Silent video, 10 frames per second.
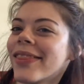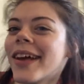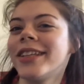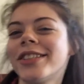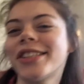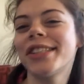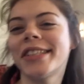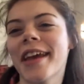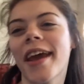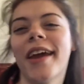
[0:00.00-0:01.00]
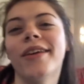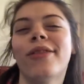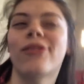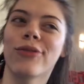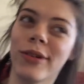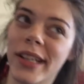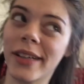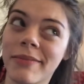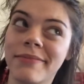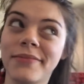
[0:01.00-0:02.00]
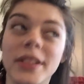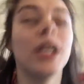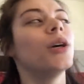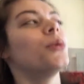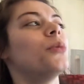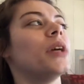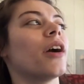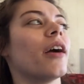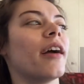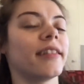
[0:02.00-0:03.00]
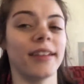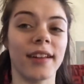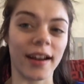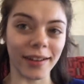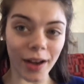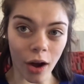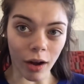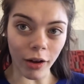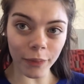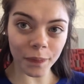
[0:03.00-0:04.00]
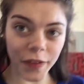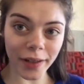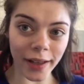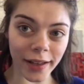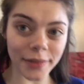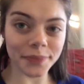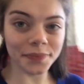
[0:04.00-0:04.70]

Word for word: lunch day three. We are at the dining hall again.